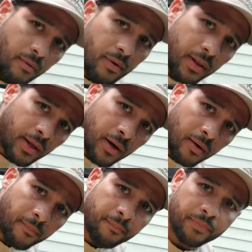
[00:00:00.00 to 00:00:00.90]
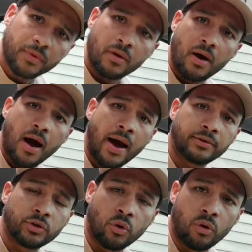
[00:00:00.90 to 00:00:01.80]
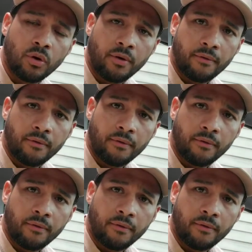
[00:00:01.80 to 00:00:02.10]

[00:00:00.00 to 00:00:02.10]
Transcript: right there. All right, so